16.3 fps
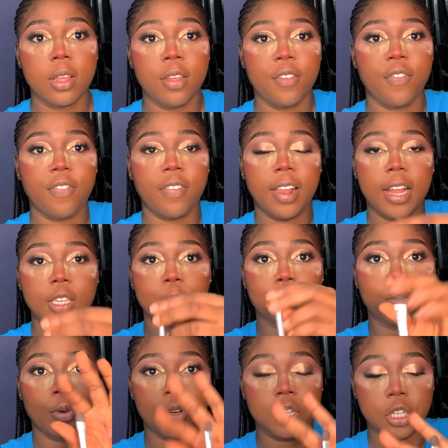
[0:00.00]
a flat
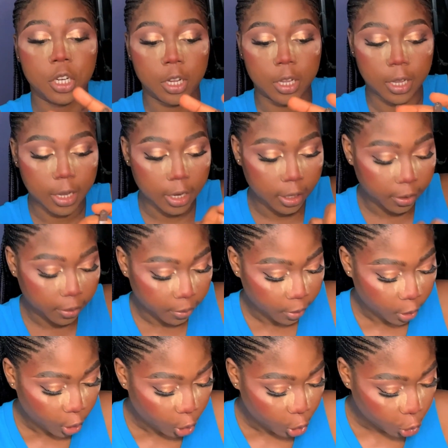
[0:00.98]
brush again
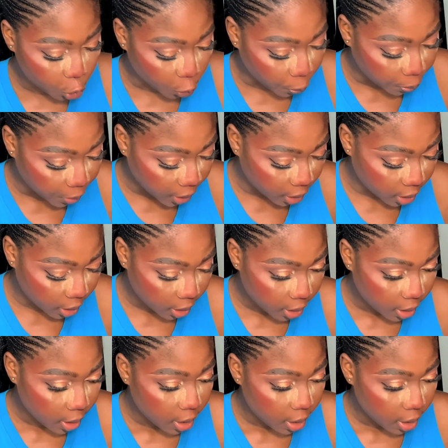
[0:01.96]
to pick